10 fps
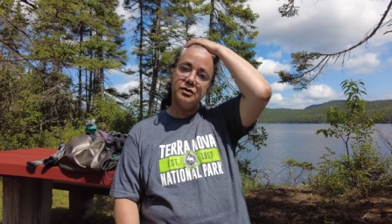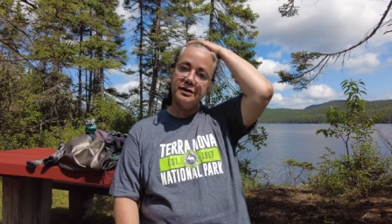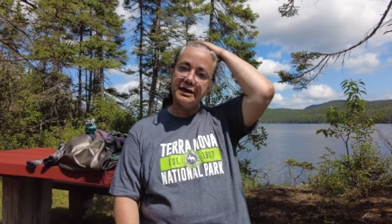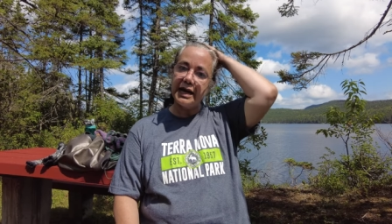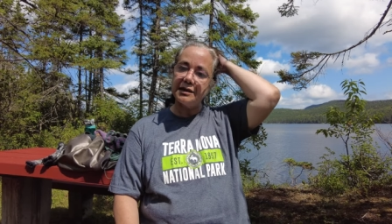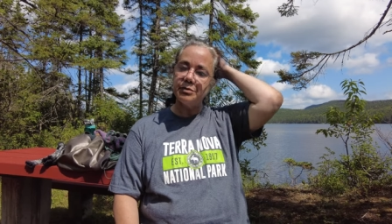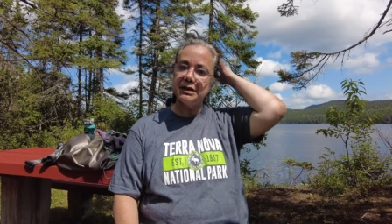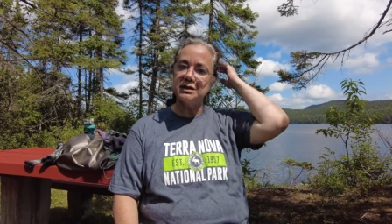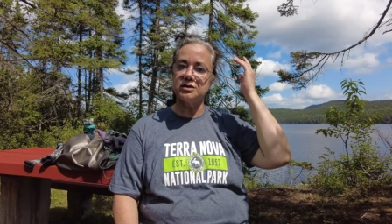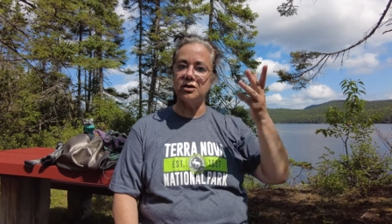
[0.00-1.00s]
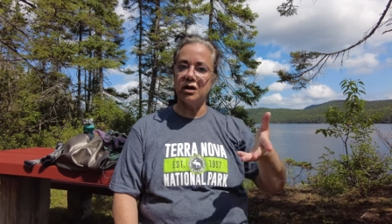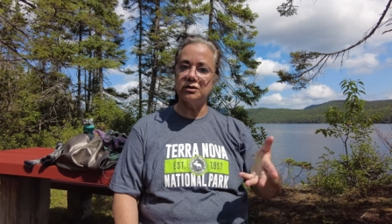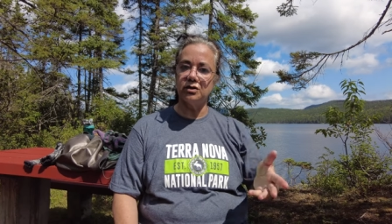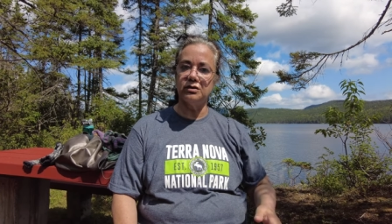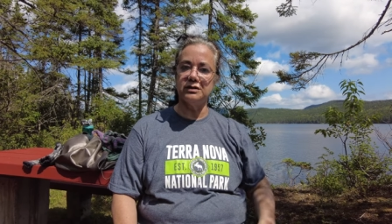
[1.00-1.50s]
on that, but it's not
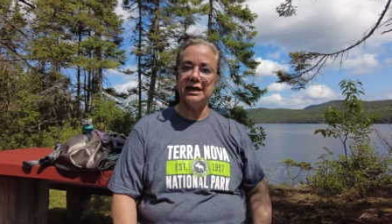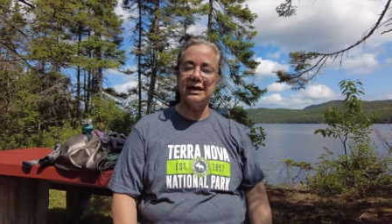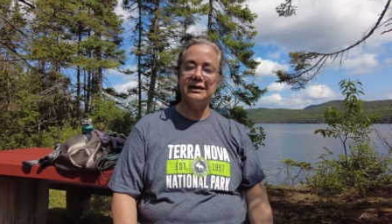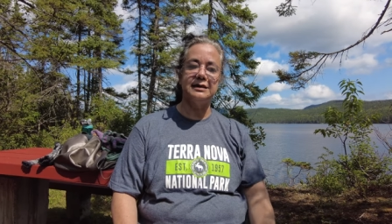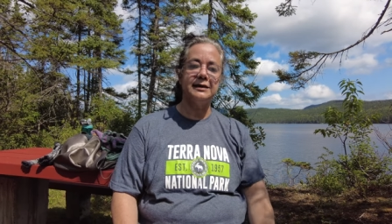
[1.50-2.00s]
on yet.